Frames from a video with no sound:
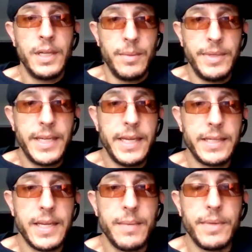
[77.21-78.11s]
Let me tell you
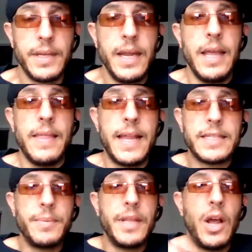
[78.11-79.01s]
something. That
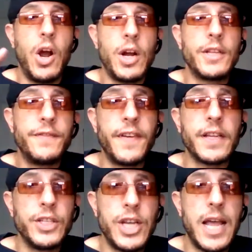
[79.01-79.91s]
has to be the hardest
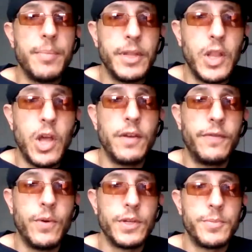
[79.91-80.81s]
fucking job in law
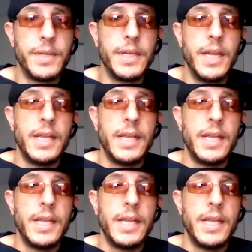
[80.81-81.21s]
enforcement,